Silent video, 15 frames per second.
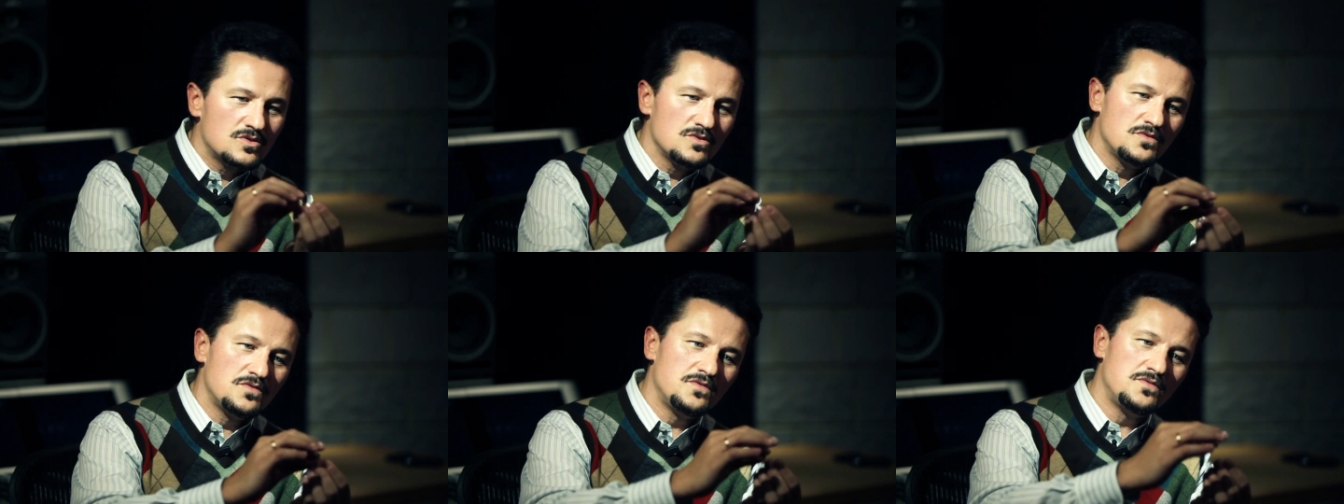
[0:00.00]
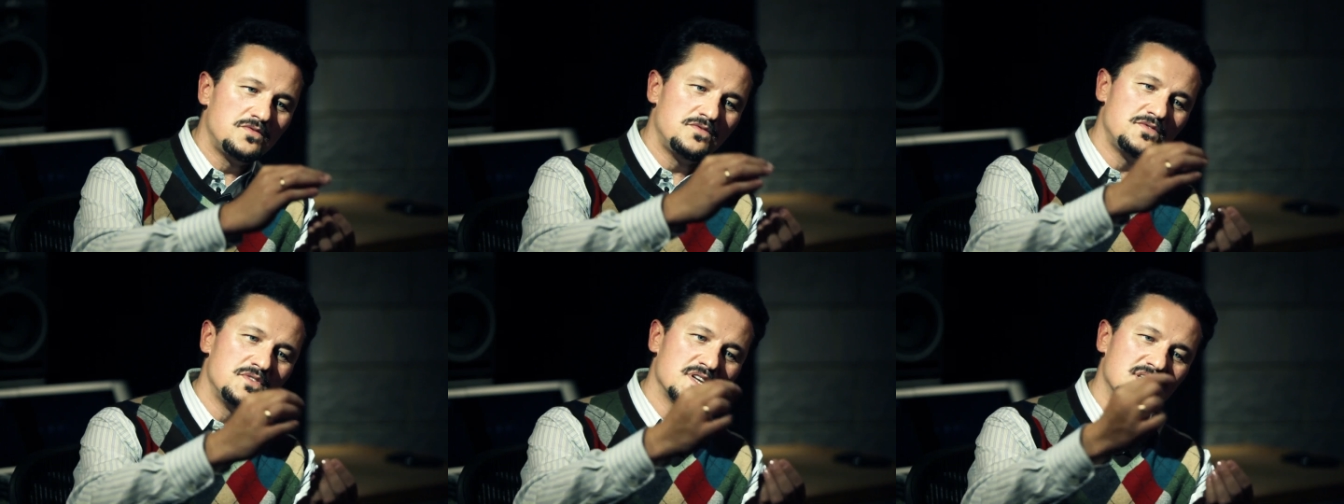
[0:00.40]
to
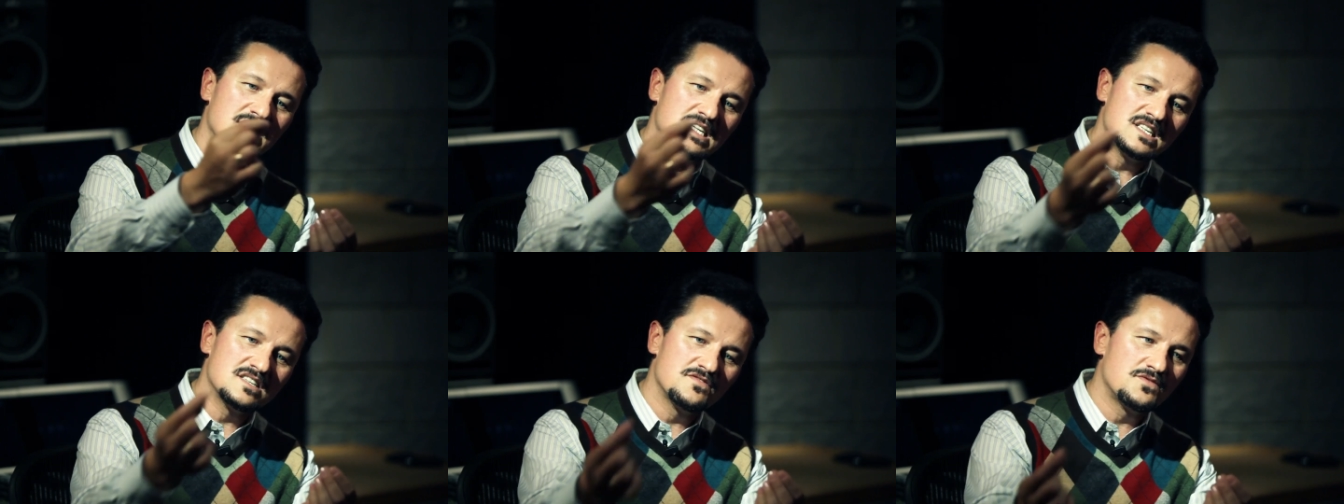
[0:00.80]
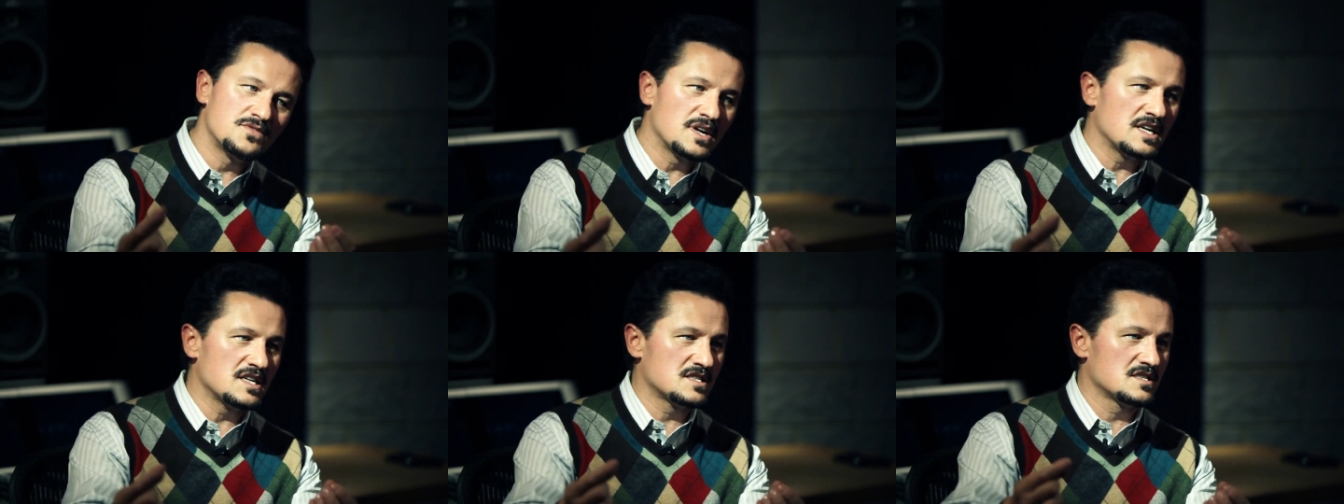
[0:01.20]
fill these
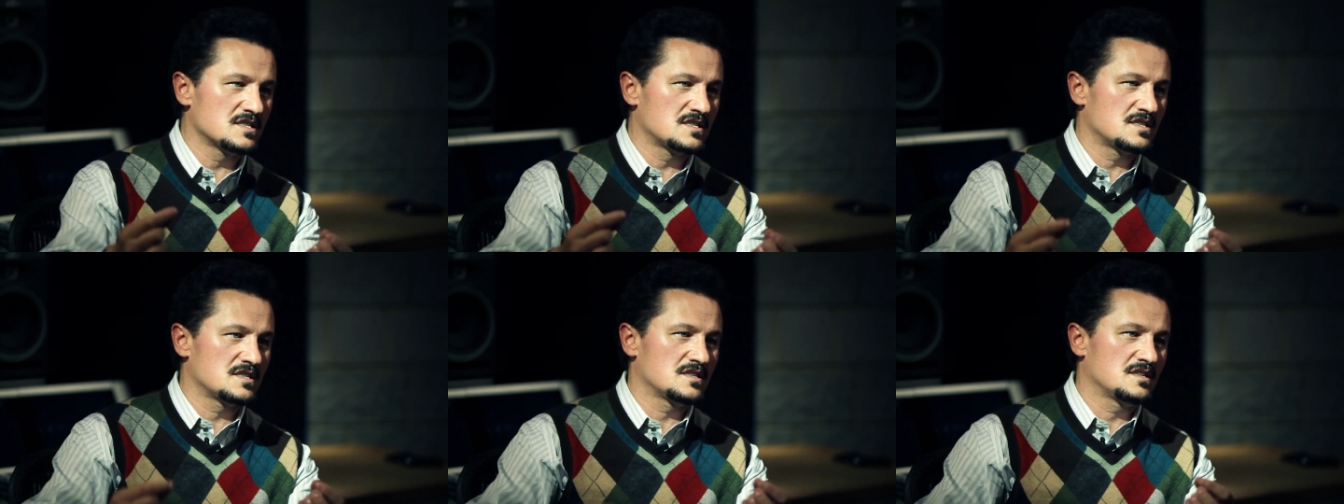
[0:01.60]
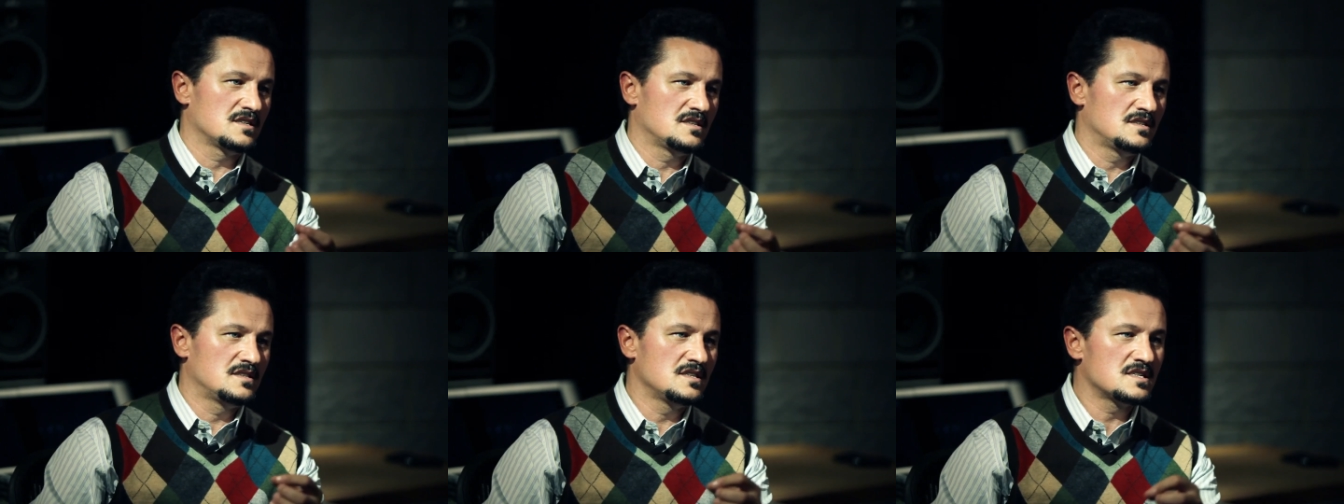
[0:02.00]
phrases,
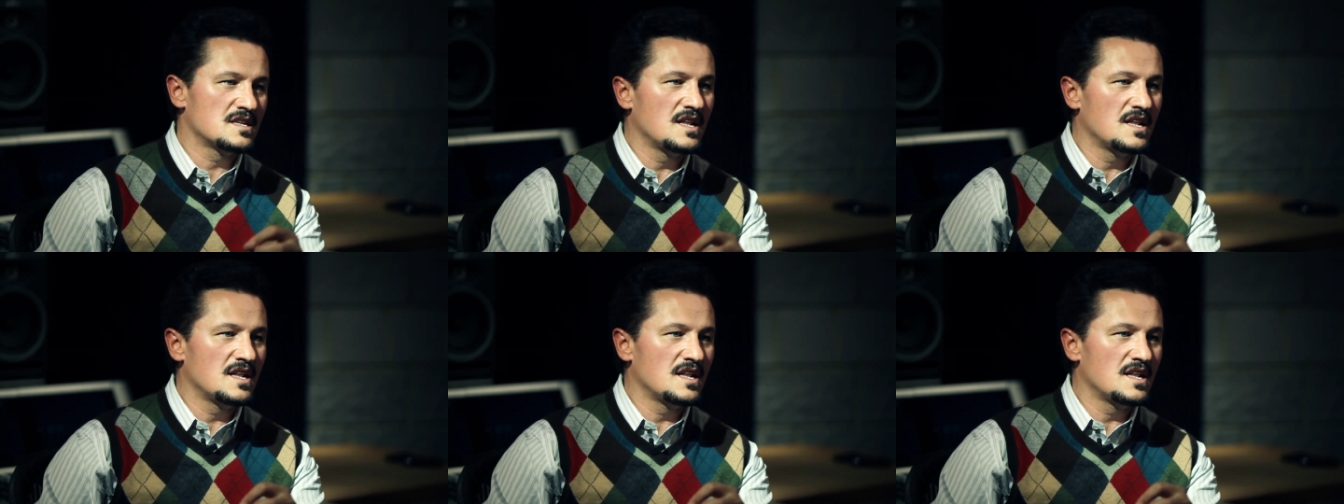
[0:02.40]
uh, these